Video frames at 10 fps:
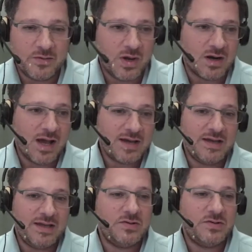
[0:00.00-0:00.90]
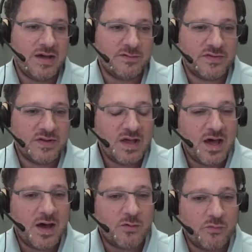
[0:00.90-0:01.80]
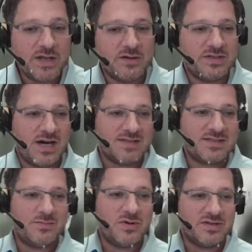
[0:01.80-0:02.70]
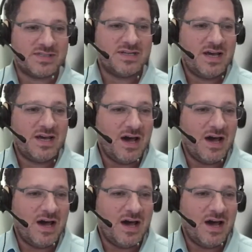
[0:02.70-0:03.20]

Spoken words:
And we are lucky to have really good customers.